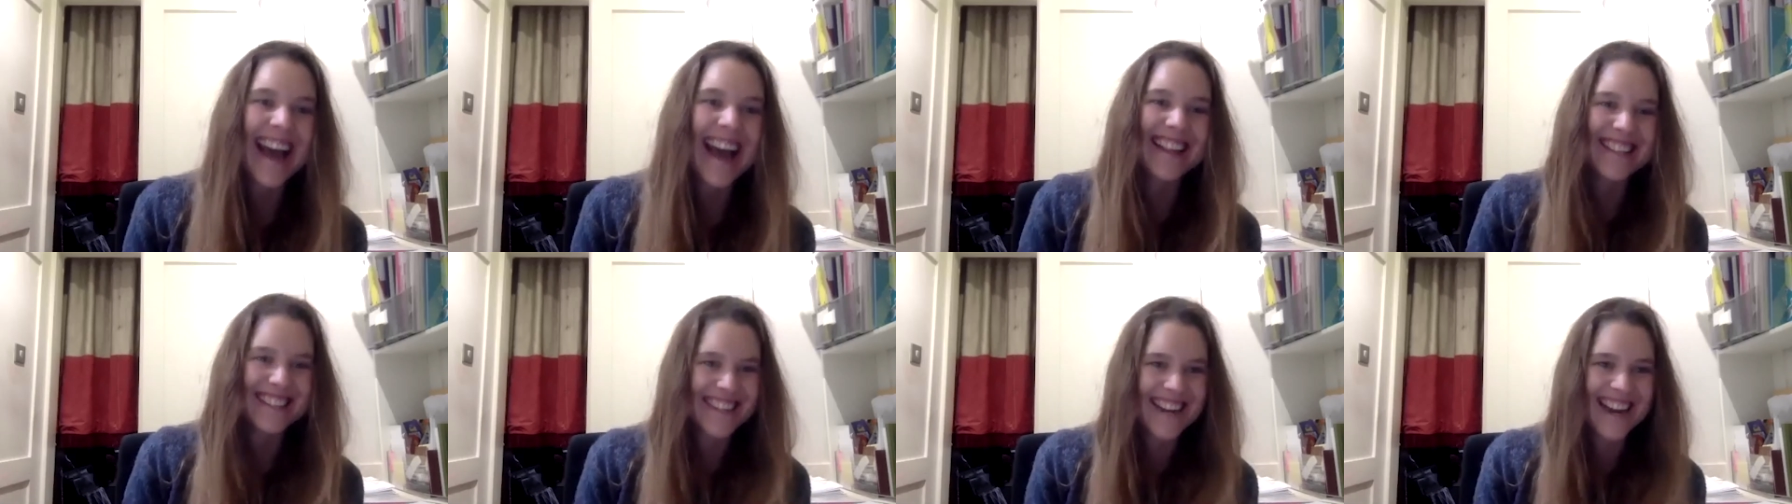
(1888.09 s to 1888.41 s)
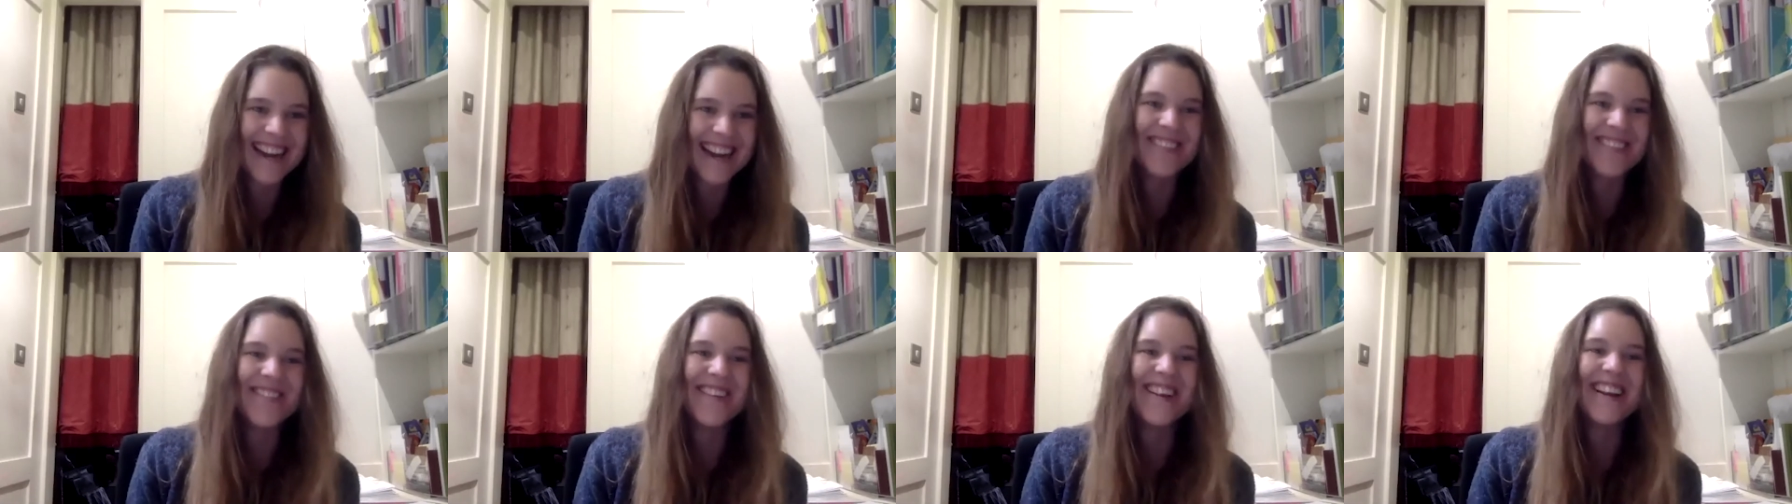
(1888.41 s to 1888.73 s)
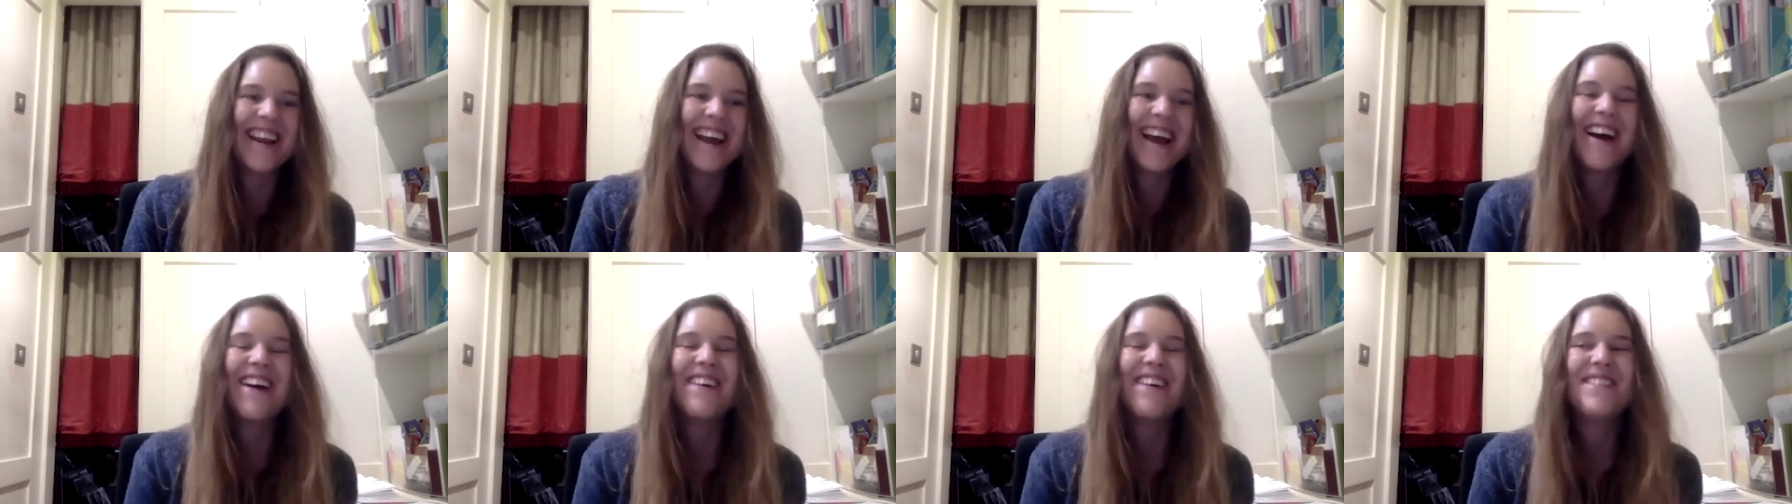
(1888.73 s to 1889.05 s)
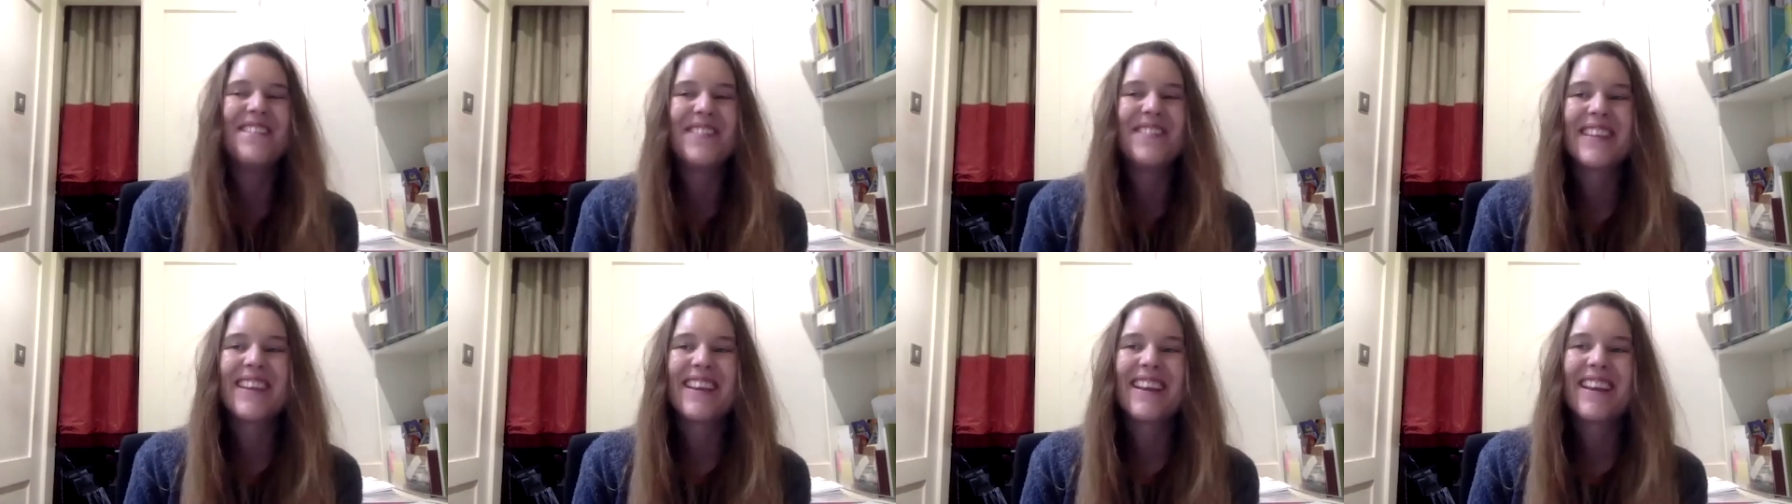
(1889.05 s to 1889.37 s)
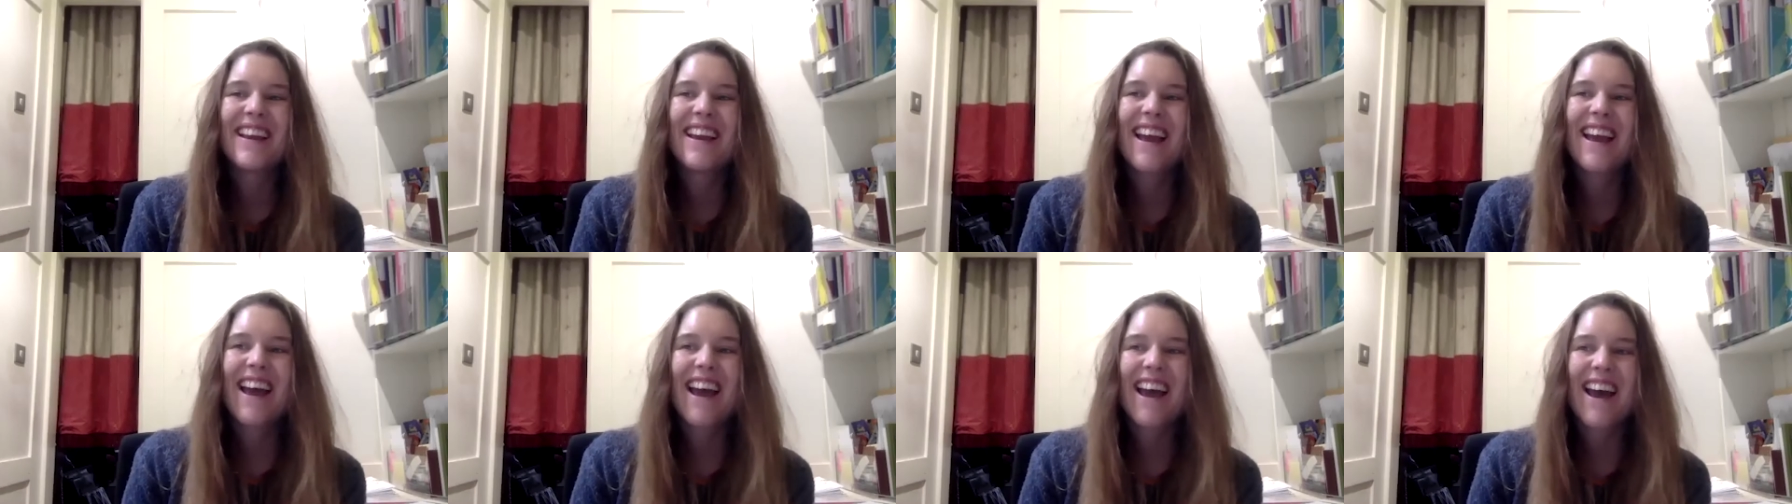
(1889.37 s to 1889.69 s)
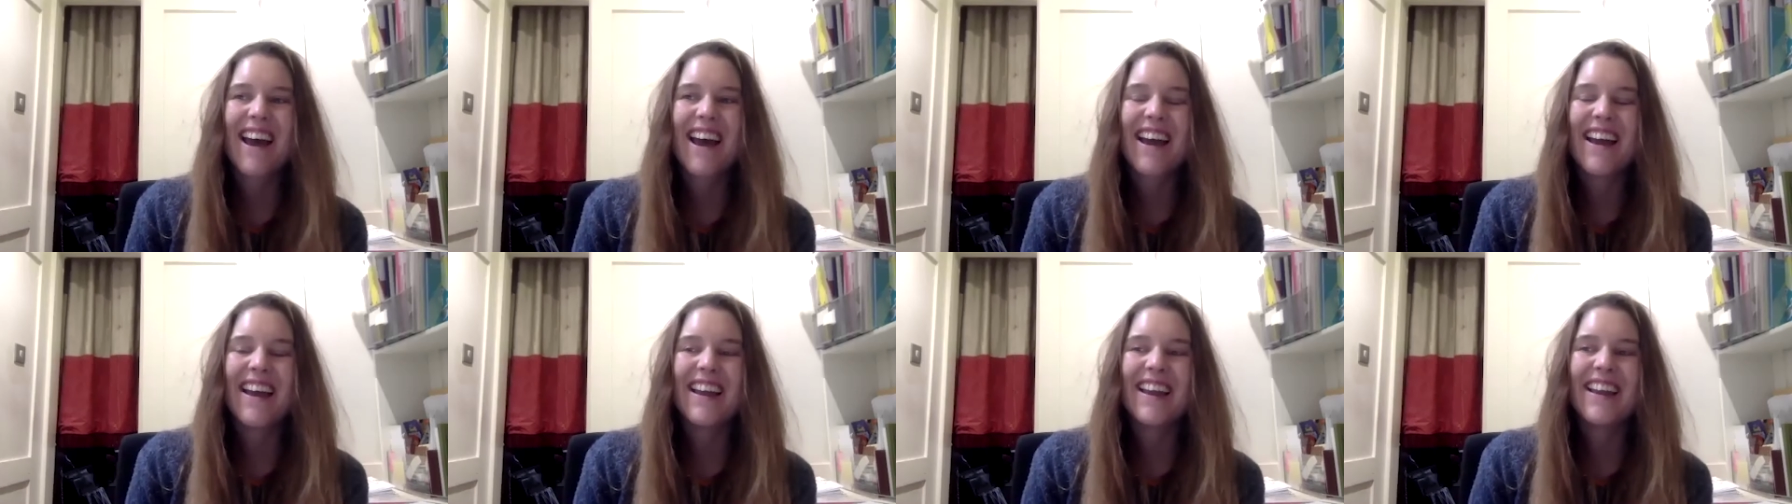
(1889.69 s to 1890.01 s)
as an element.
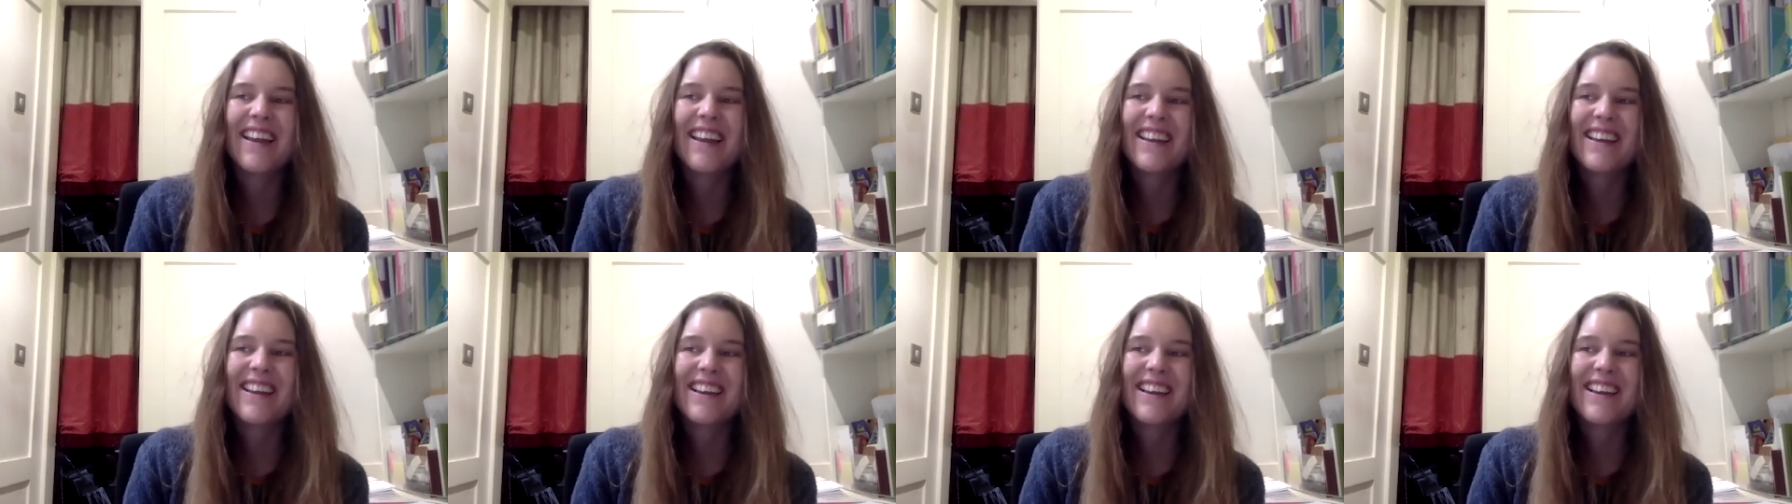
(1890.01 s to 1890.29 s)
I